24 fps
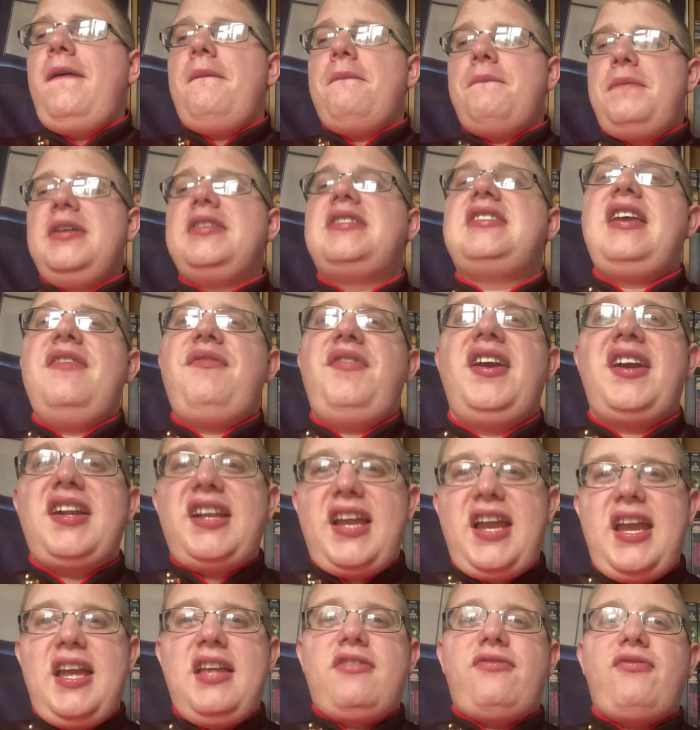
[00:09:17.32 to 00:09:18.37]

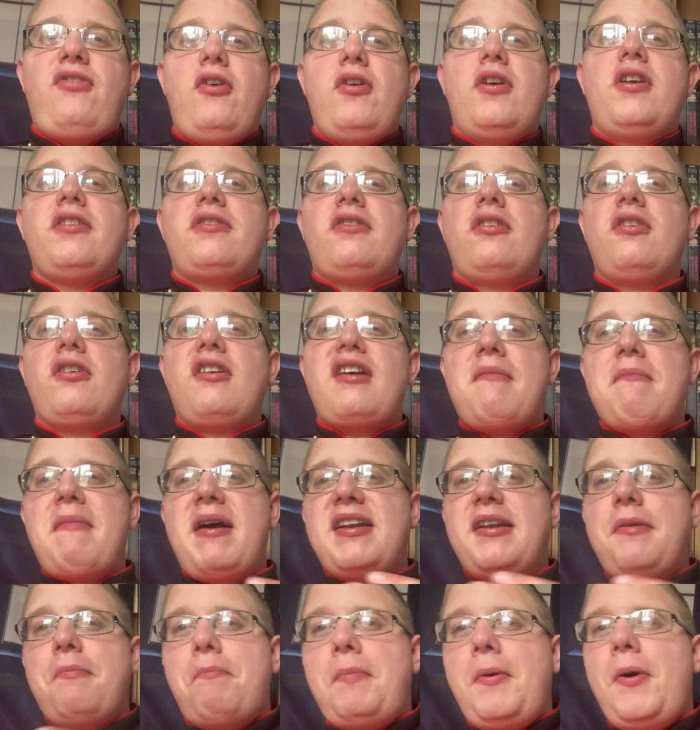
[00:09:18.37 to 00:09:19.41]
specifically it's focused on
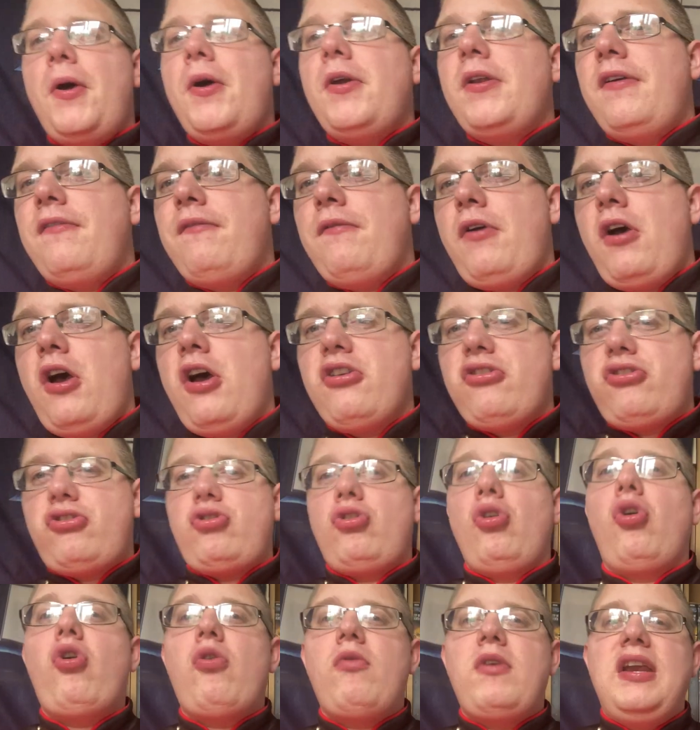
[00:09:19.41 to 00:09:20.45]
Commander Burnham, her
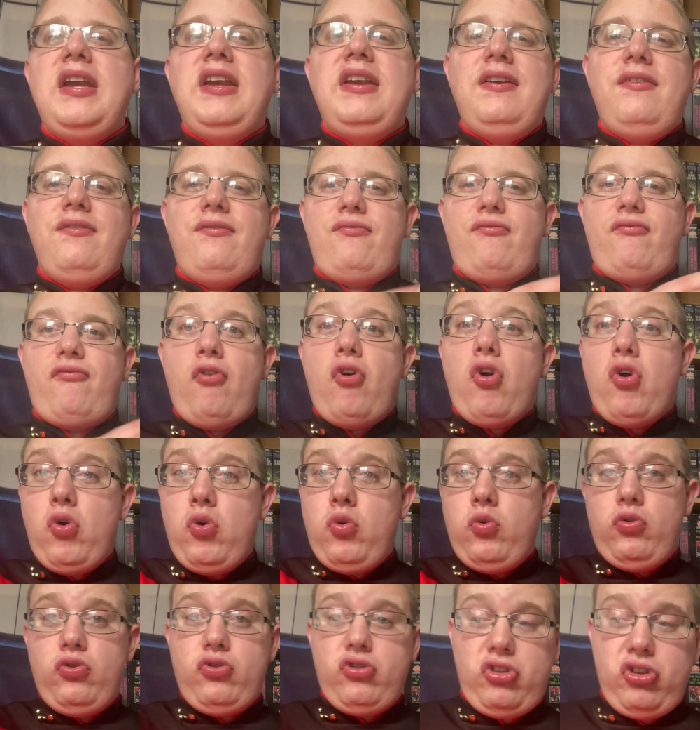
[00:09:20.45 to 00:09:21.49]
story
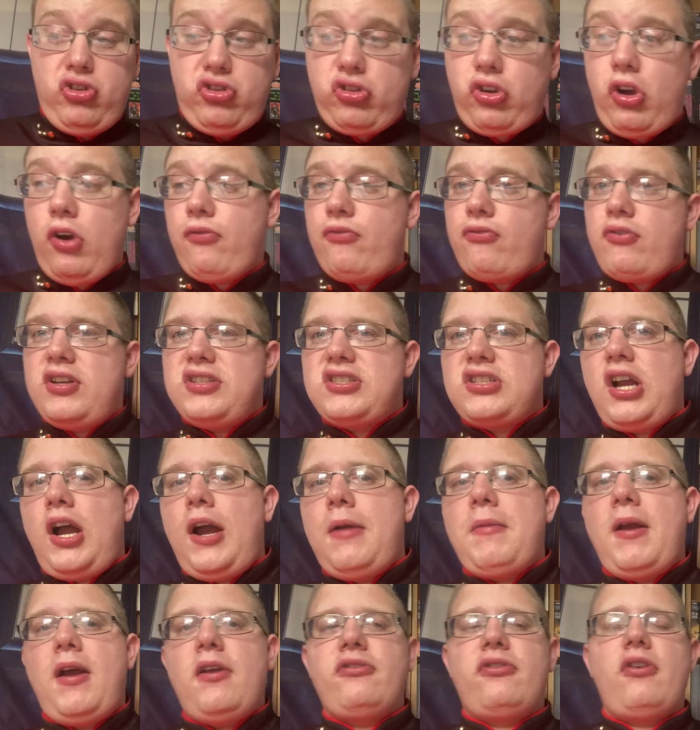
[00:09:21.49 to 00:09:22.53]
through Discovery's timeline.